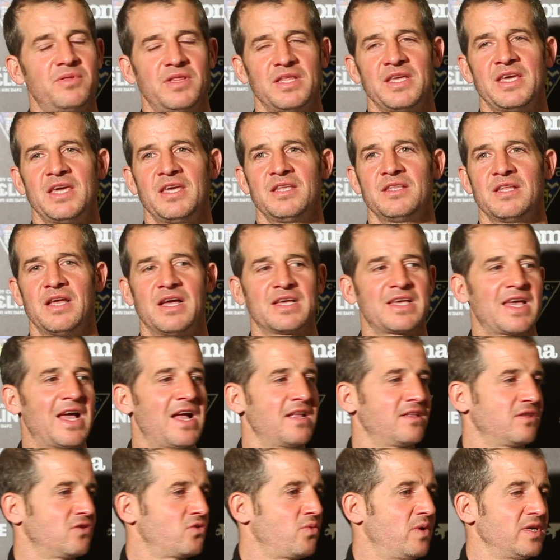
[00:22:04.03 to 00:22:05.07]
playing, I
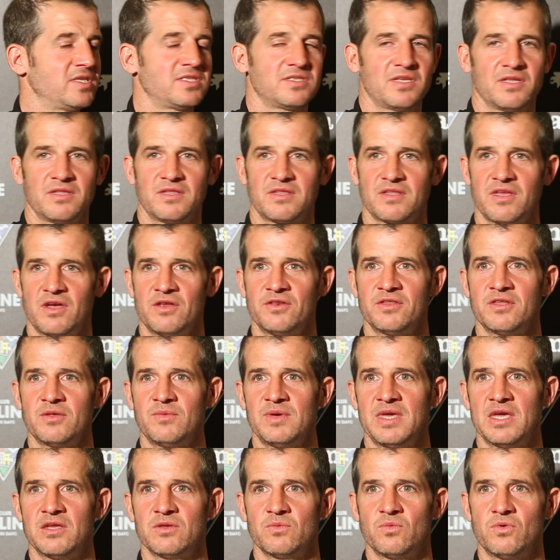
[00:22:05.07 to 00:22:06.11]
can't twist and turn the
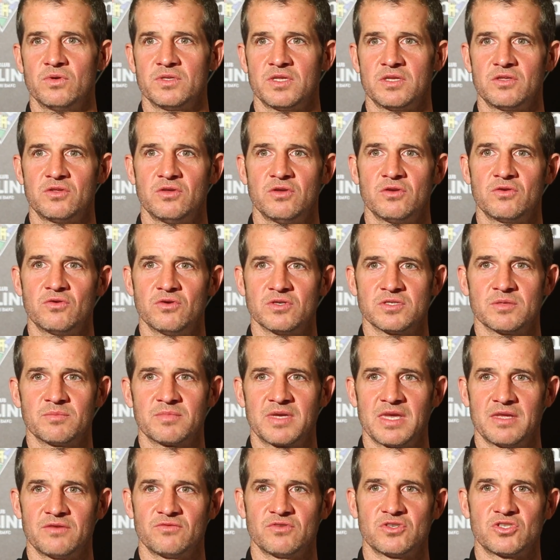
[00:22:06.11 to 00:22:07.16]
way I want to do because I'm
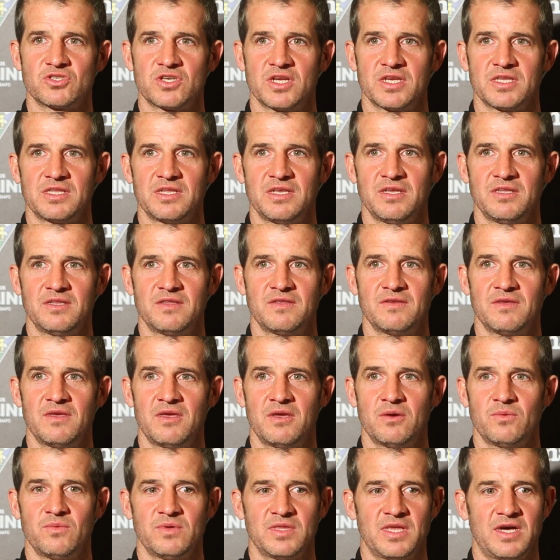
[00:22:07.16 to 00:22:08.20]
getting restricted
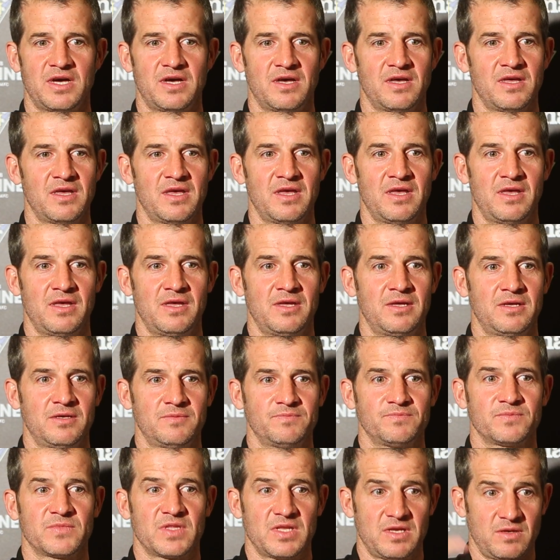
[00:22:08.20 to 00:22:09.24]
with that.
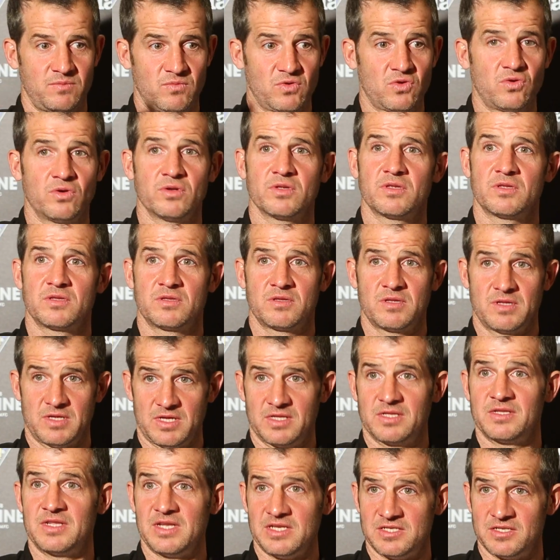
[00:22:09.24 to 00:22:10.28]
And we got
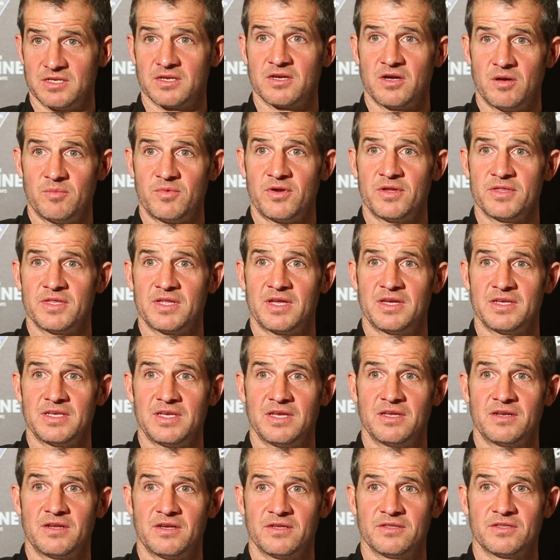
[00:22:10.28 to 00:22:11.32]
a decent cup run that
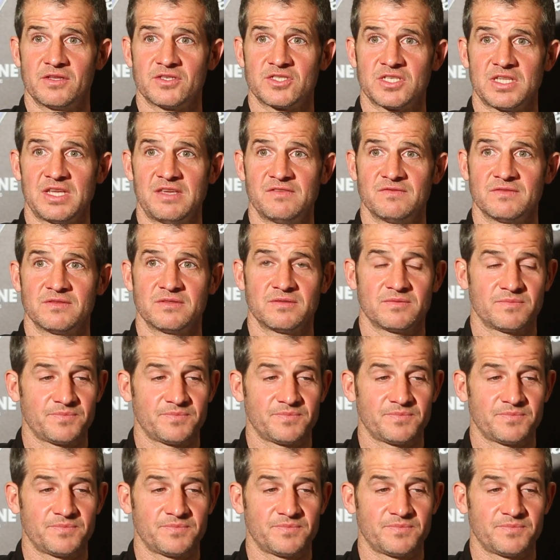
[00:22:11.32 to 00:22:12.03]
year under Stephen.